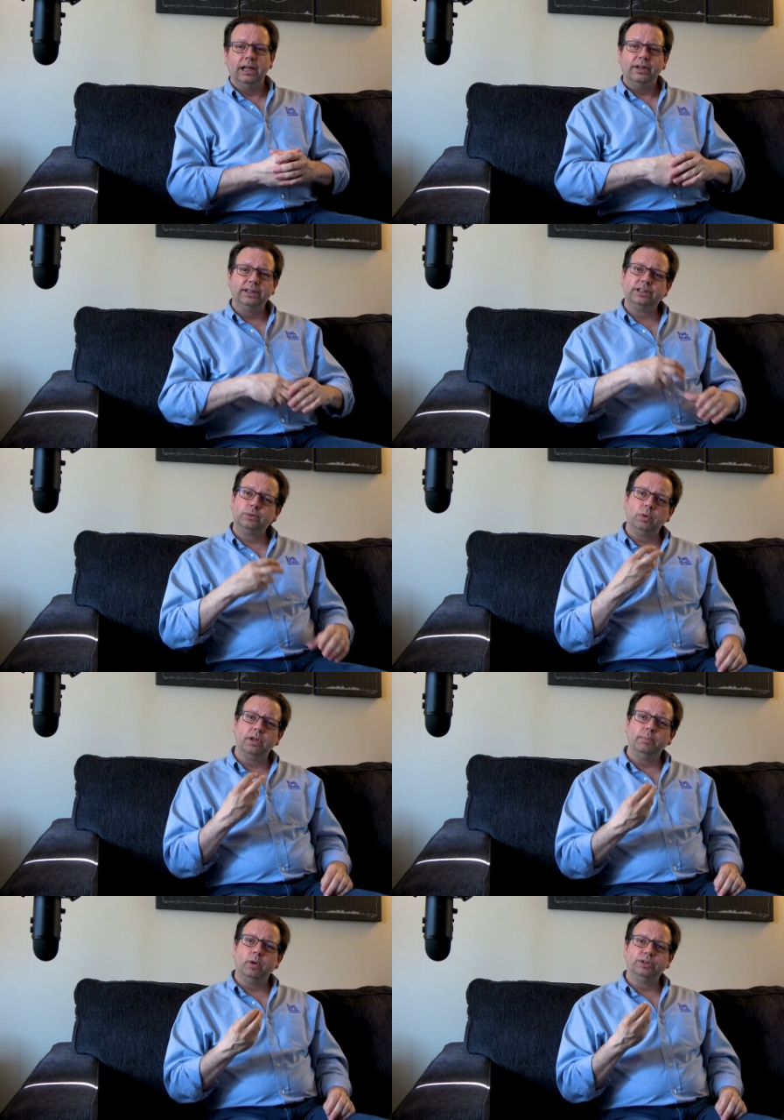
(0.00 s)
This is one of
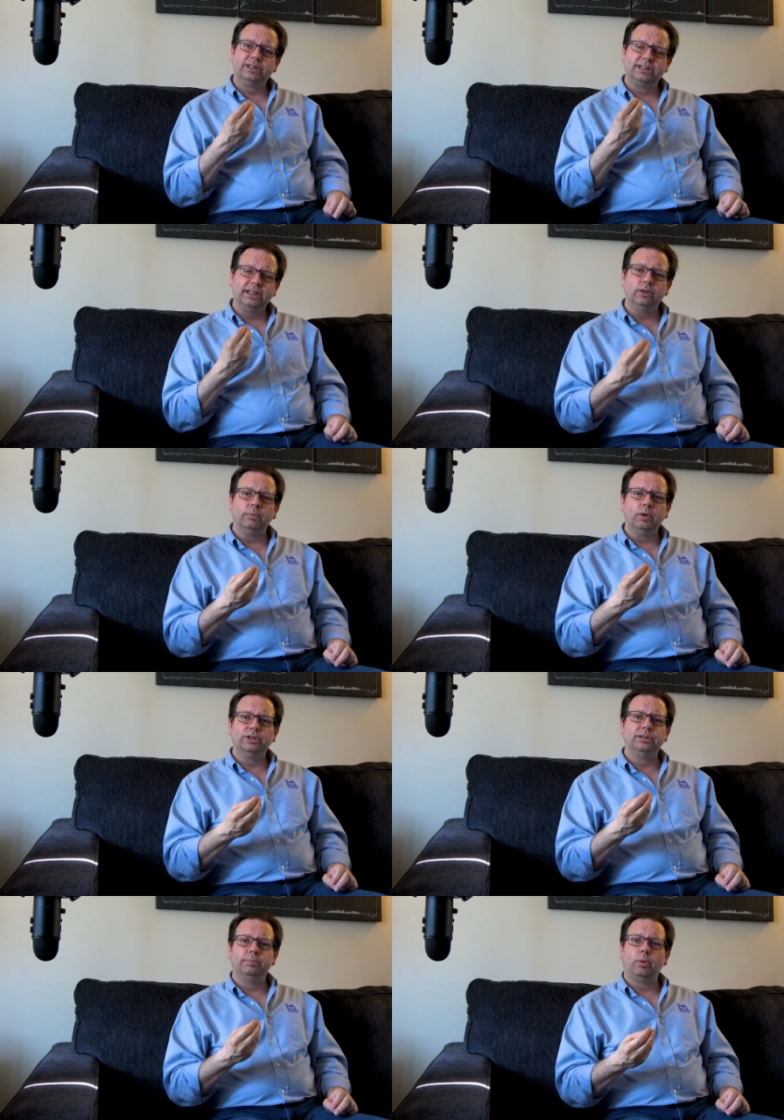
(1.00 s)
the most single
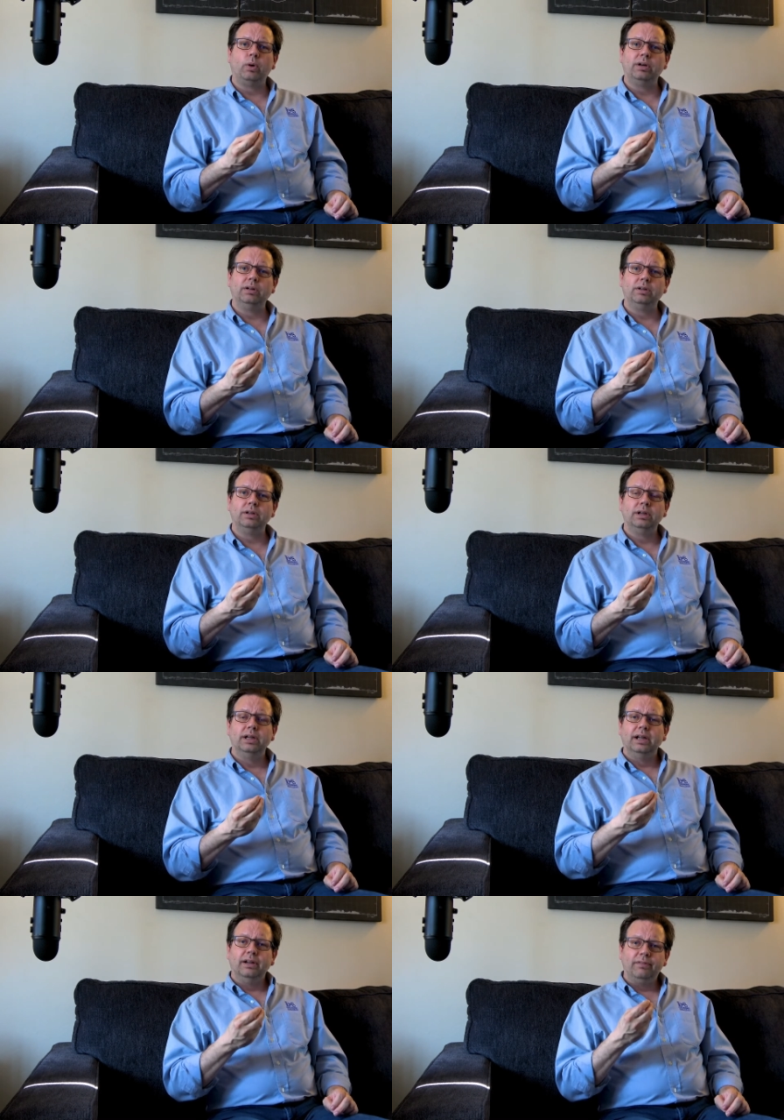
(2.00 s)
most important
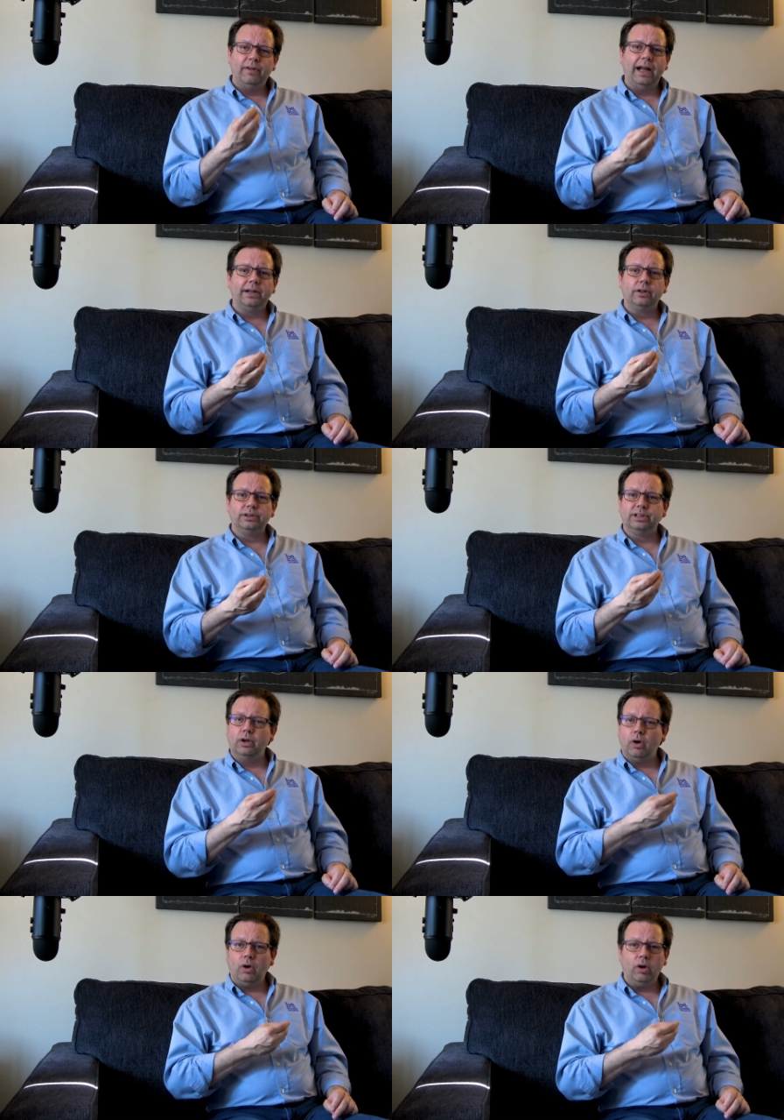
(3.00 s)
factors in
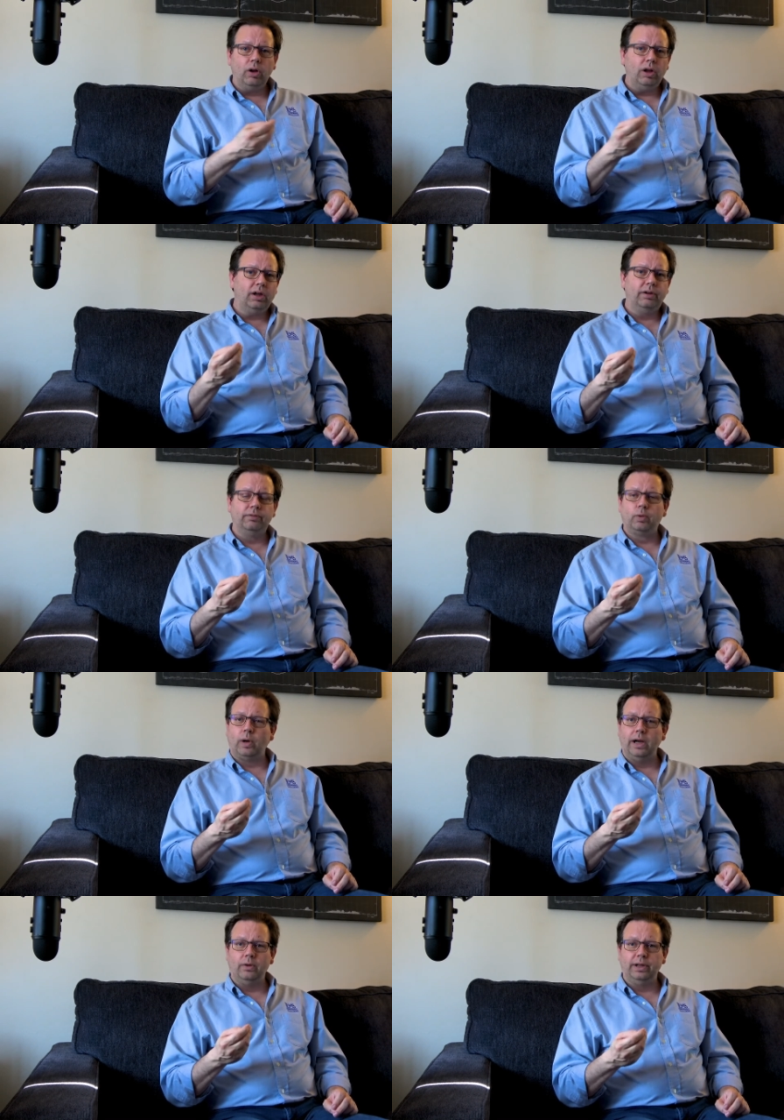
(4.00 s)
all of
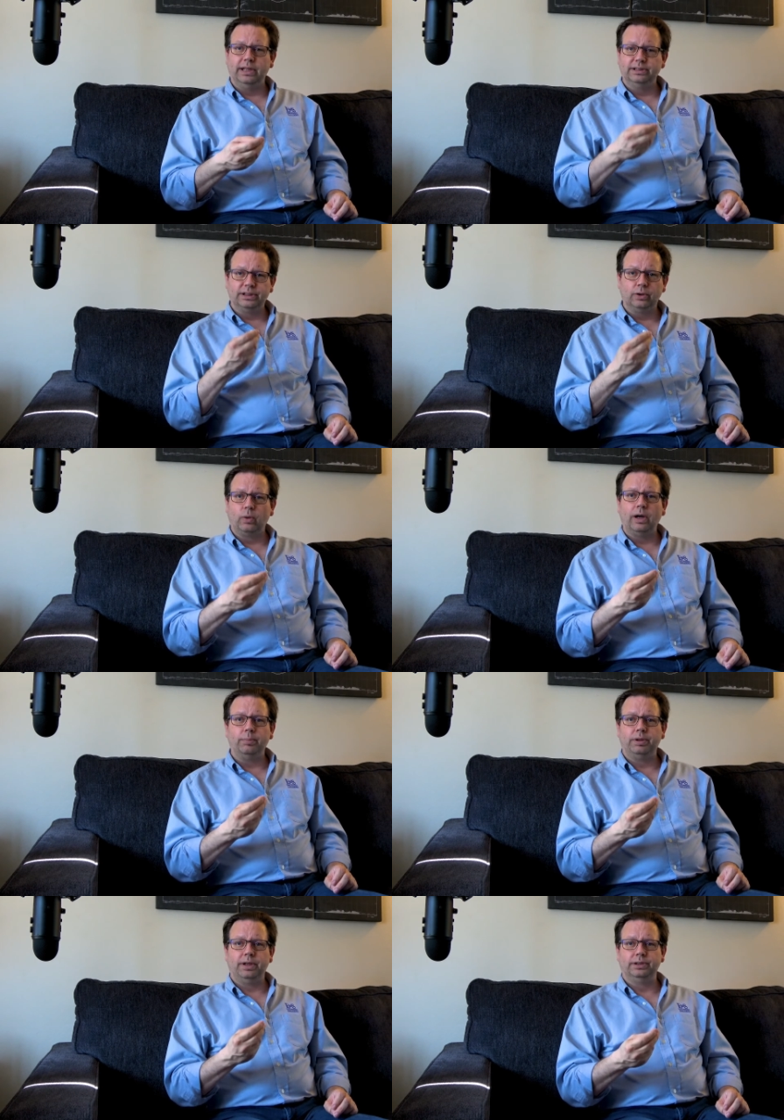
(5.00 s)
grounding is the
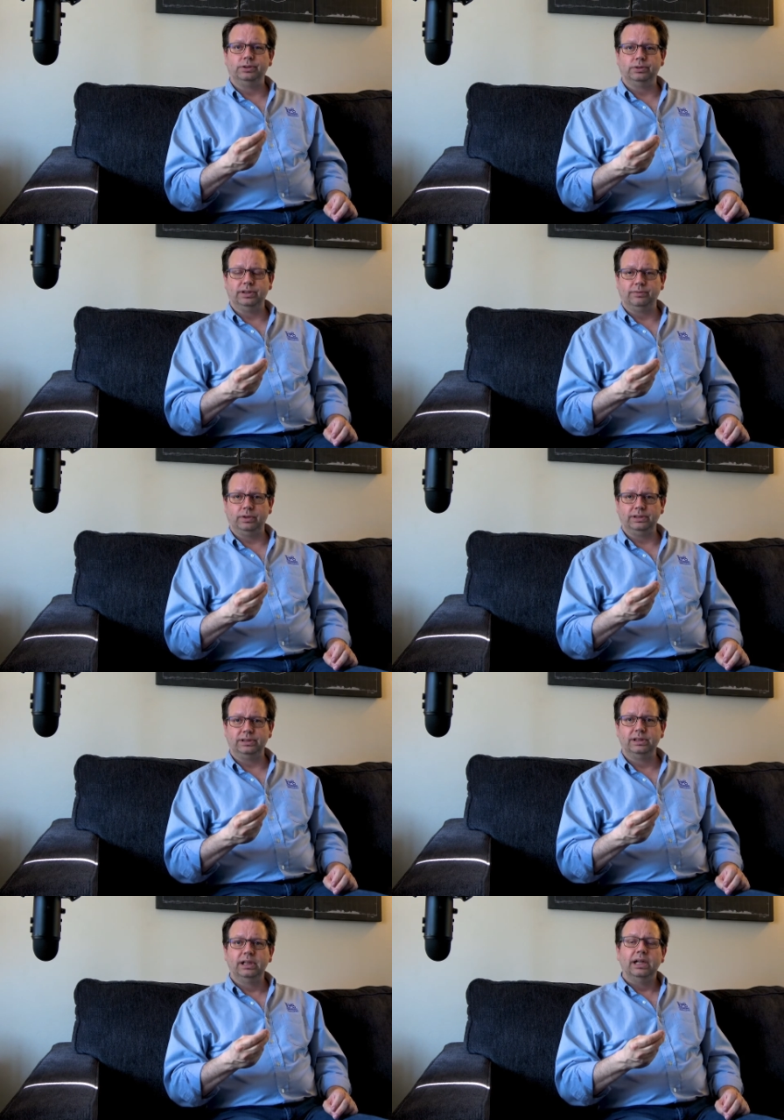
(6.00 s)
ground potential difference.